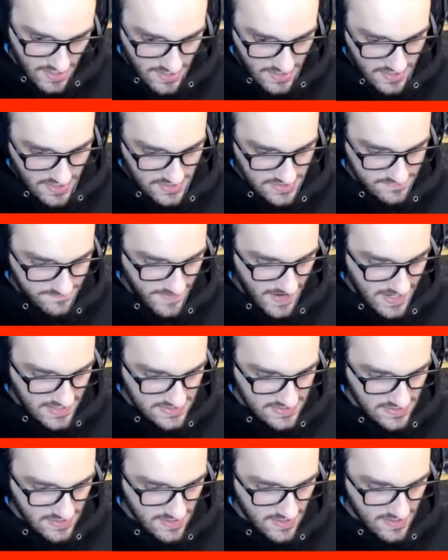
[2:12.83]
they
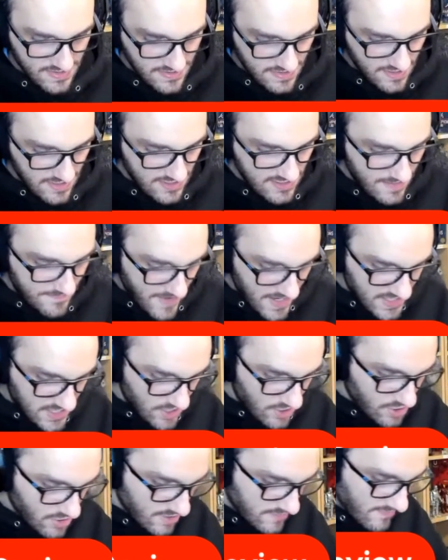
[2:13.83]

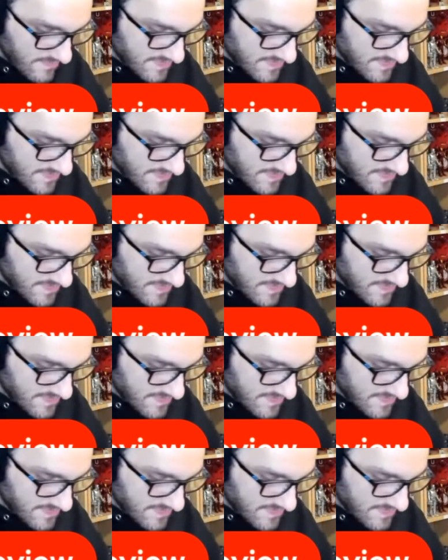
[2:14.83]
basically hook him up